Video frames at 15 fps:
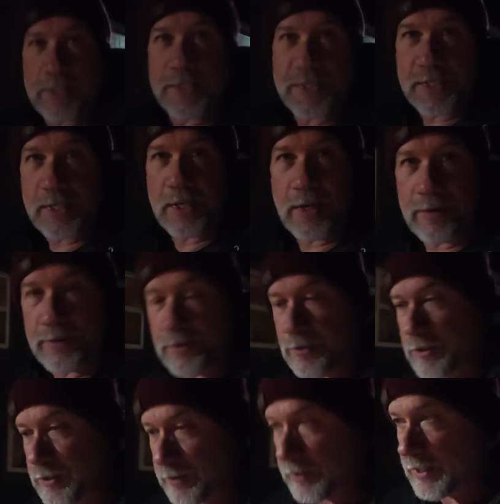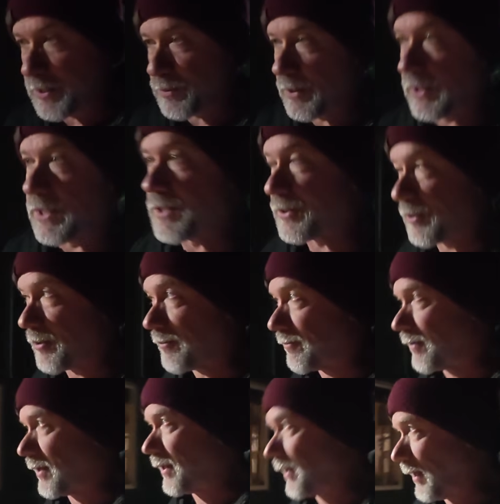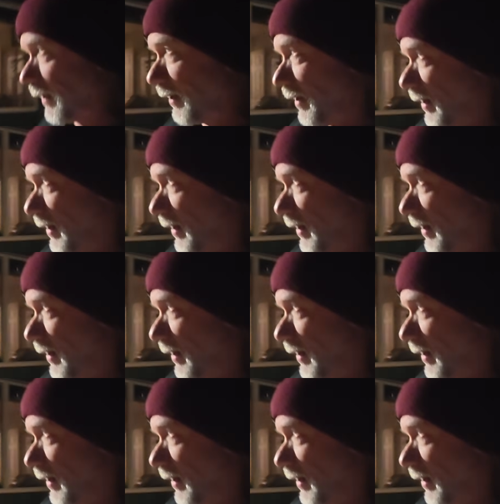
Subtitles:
to see how they're doing. He's with his girlfriend in there.